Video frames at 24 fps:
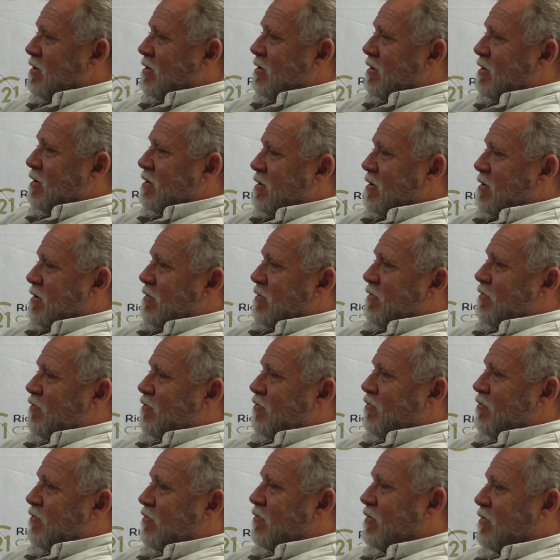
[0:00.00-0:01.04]
Well,
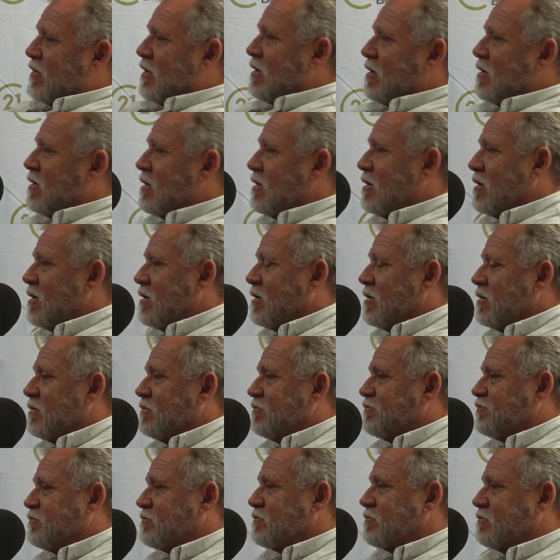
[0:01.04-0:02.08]
my dad
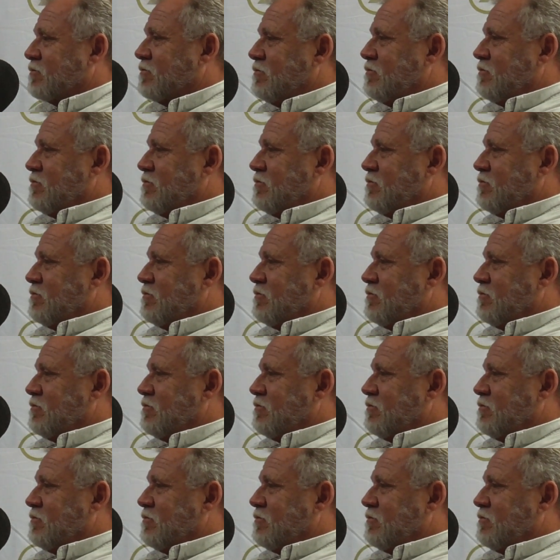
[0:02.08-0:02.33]
was a New York